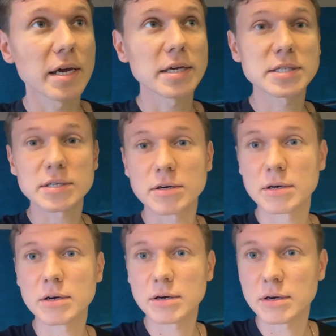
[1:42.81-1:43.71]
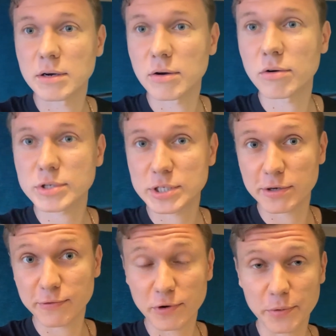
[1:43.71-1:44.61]
It's also
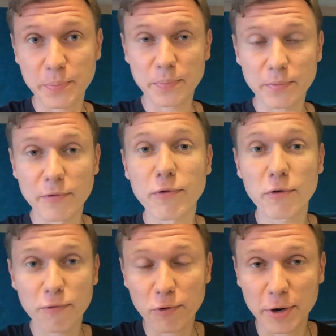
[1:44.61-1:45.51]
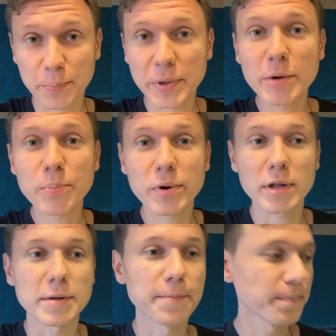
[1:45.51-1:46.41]
for 4
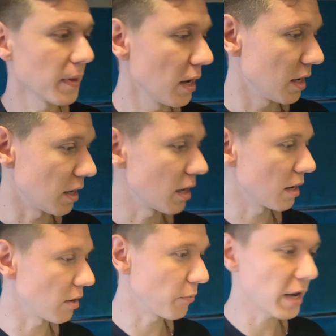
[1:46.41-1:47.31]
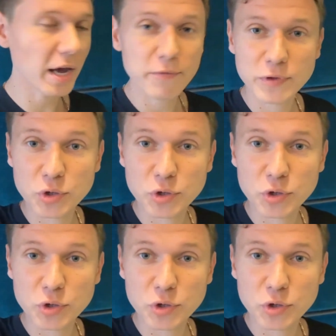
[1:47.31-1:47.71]
people. We have 2